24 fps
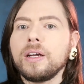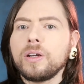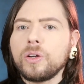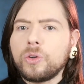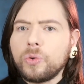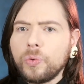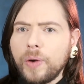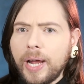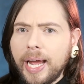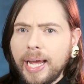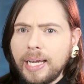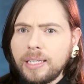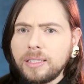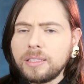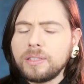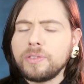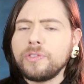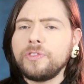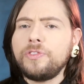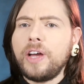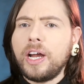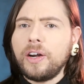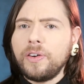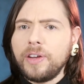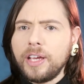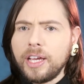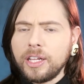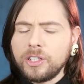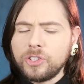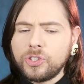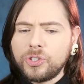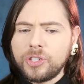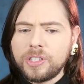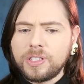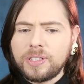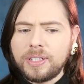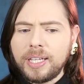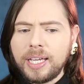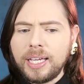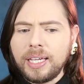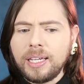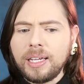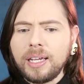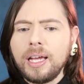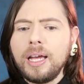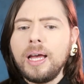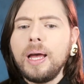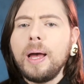Great, very
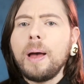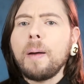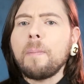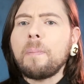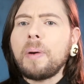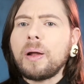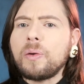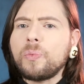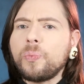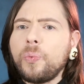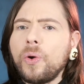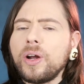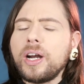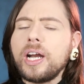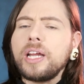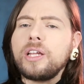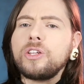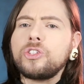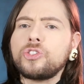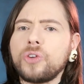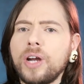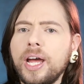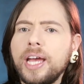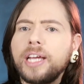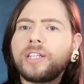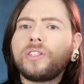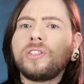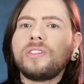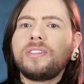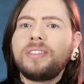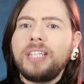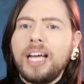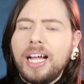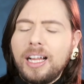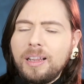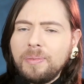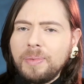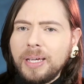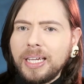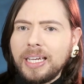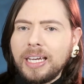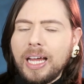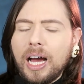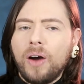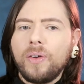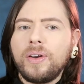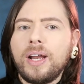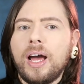interesting, but what are you trying to tell me
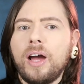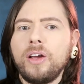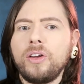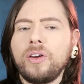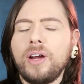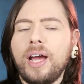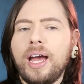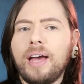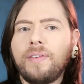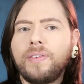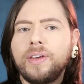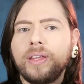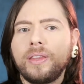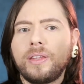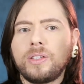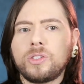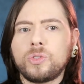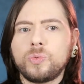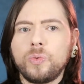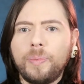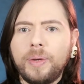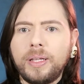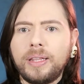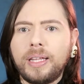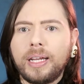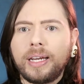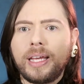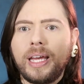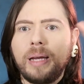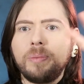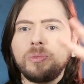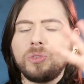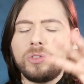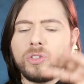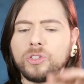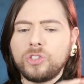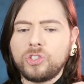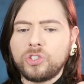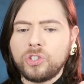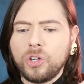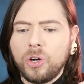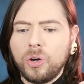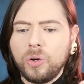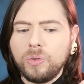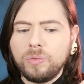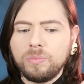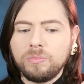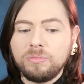now? Now you're having this woman that came to the
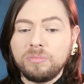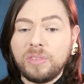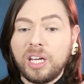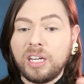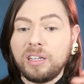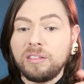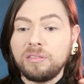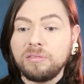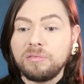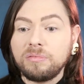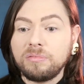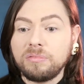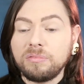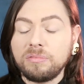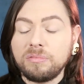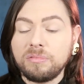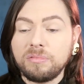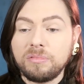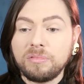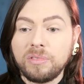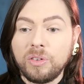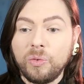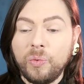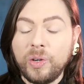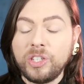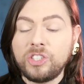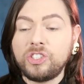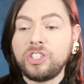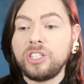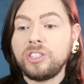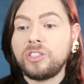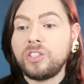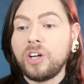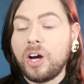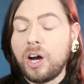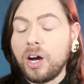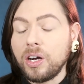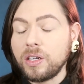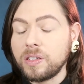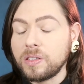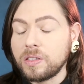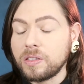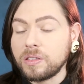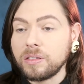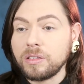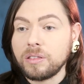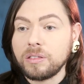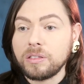show that, when she
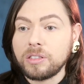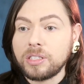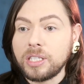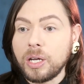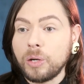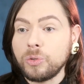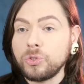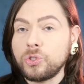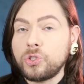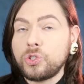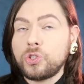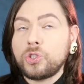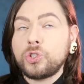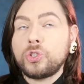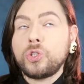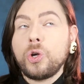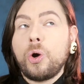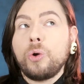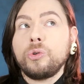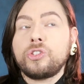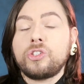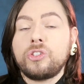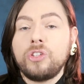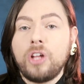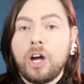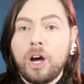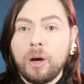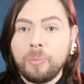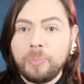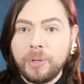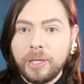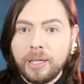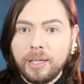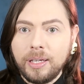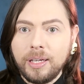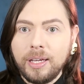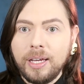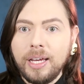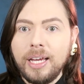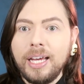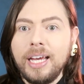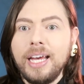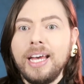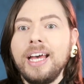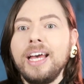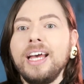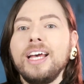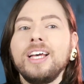talks, sounds so snobby,
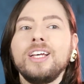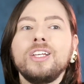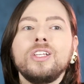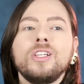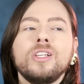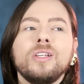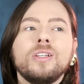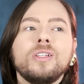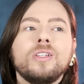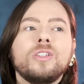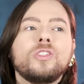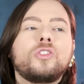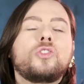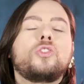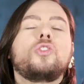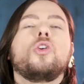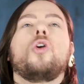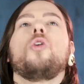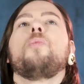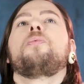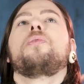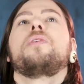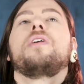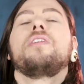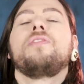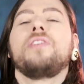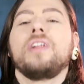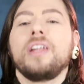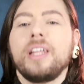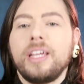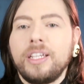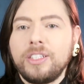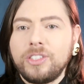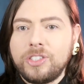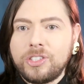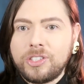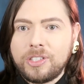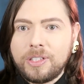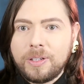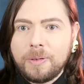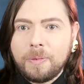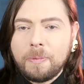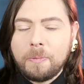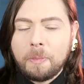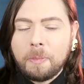so privileged.